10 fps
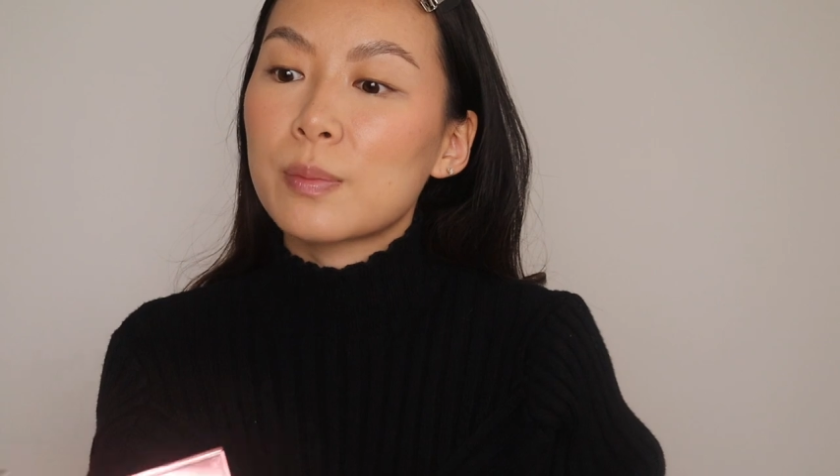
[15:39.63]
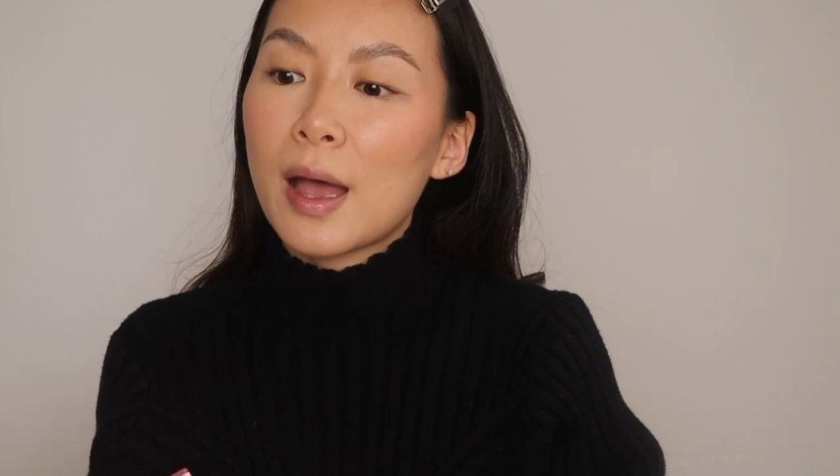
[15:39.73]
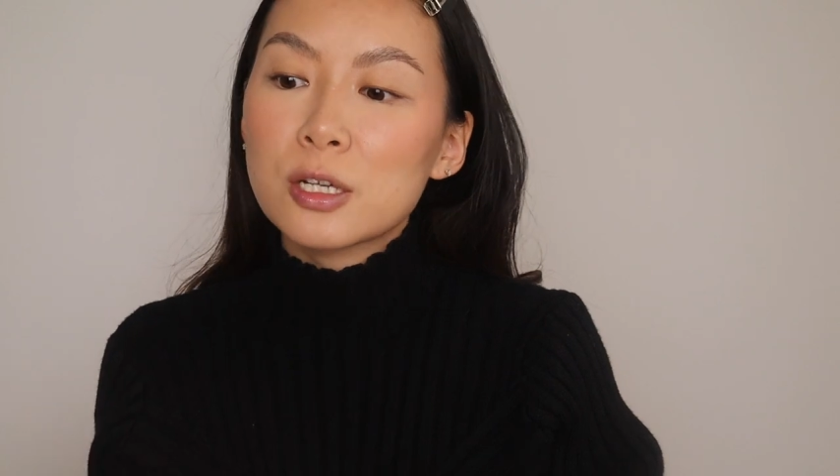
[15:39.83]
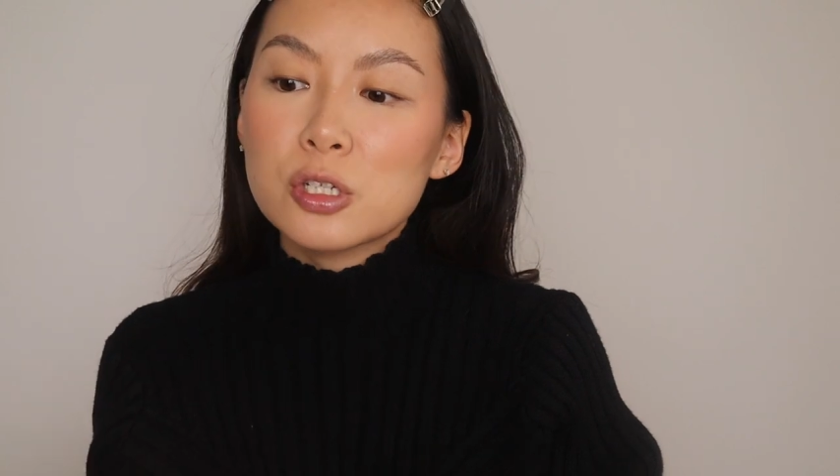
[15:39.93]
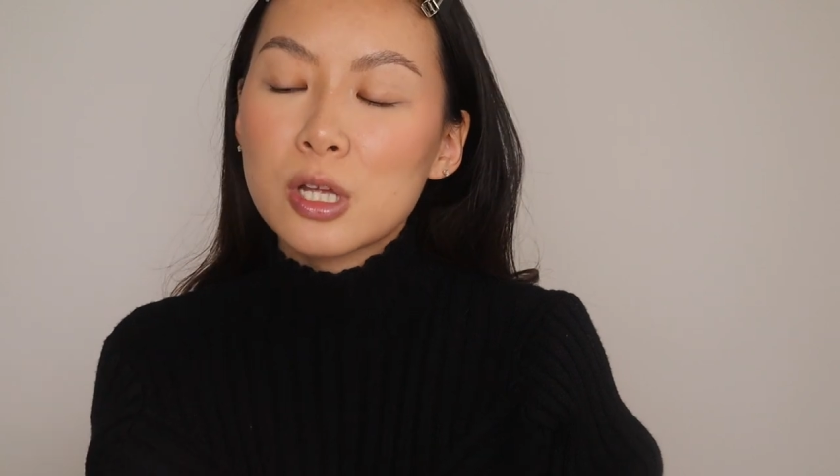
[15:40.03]
The
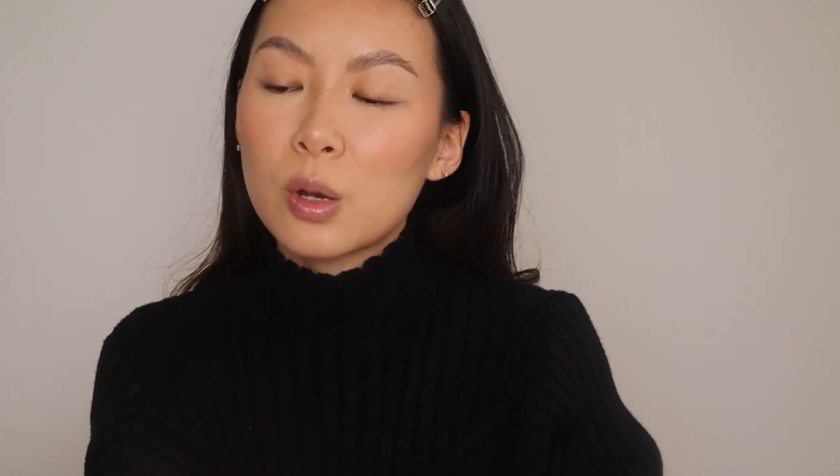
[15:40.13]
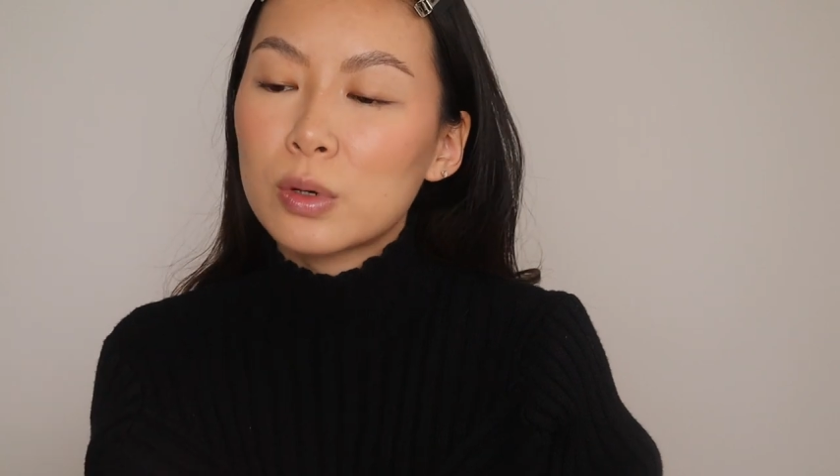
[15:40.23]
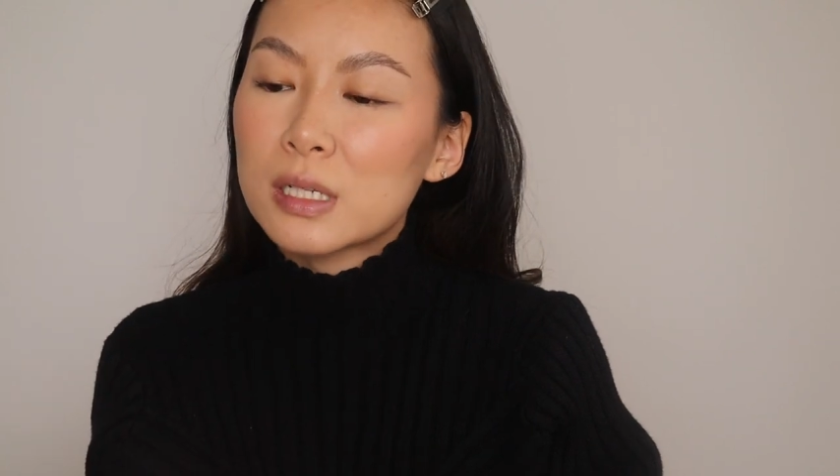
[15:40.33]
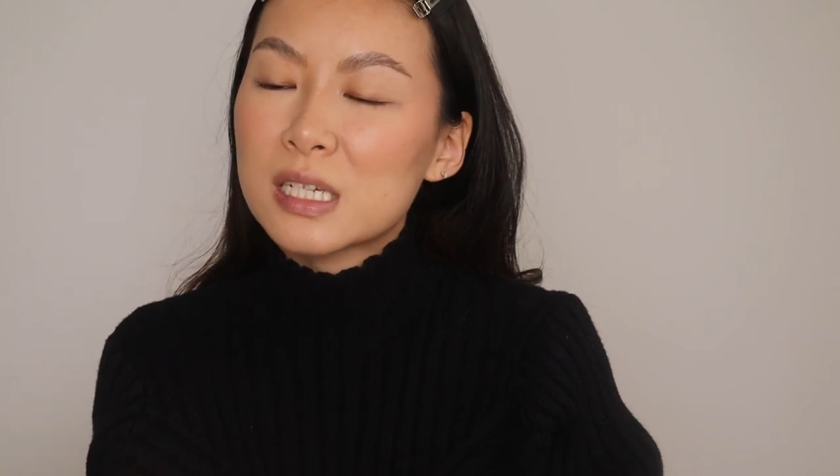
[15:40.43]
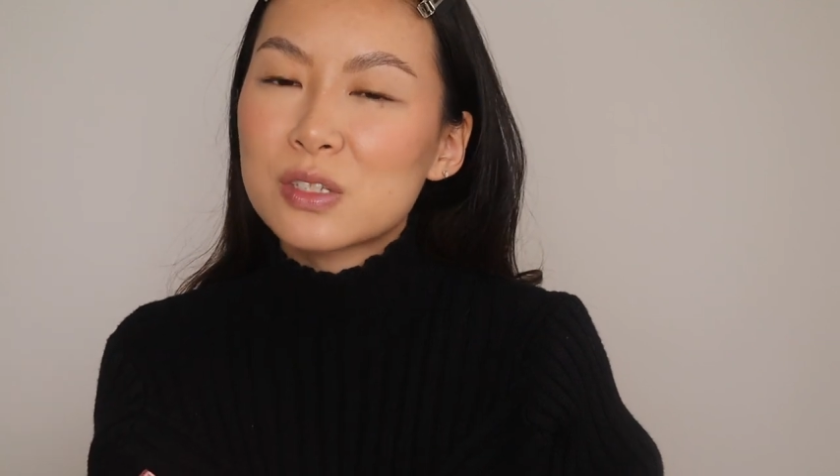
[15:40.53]
Patrick Ta
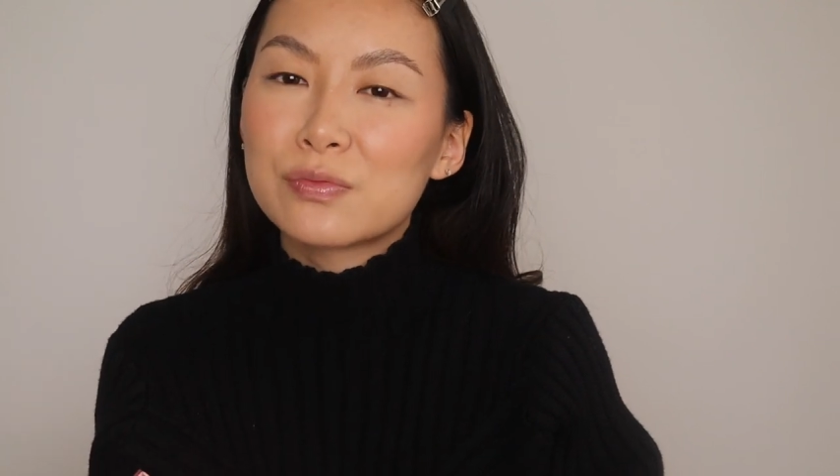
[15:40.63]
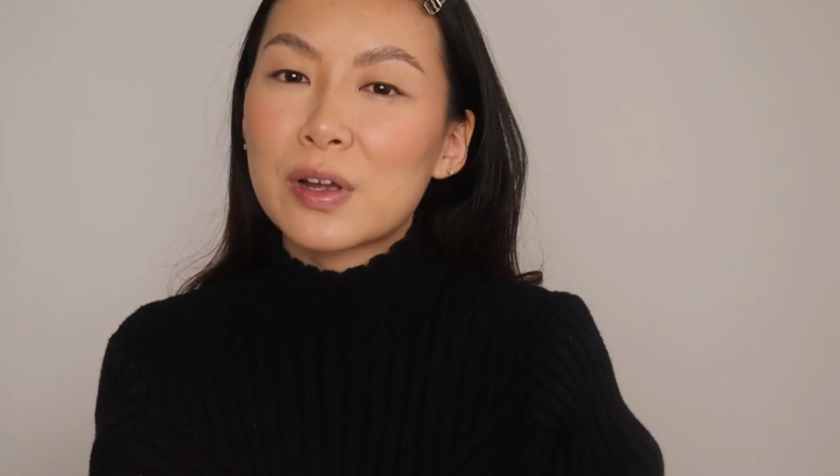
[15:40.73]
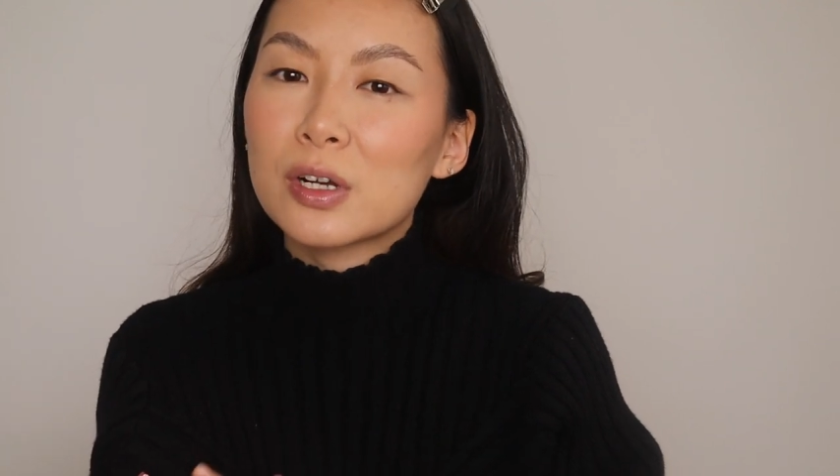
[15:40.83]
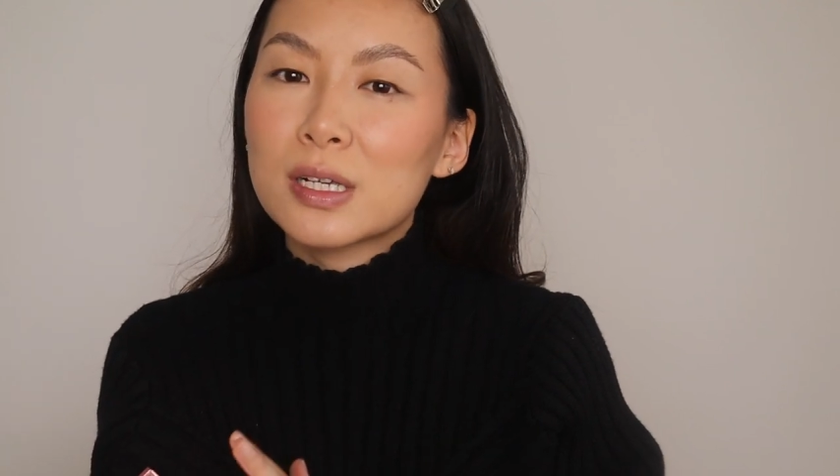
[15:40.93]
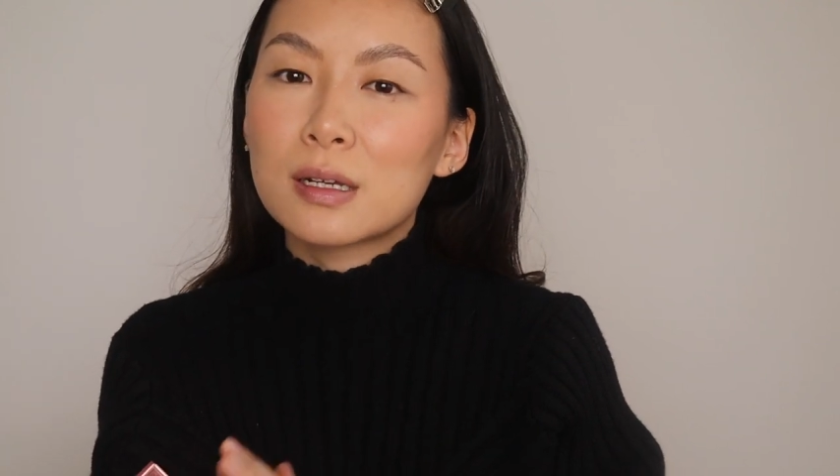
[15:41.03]
one is very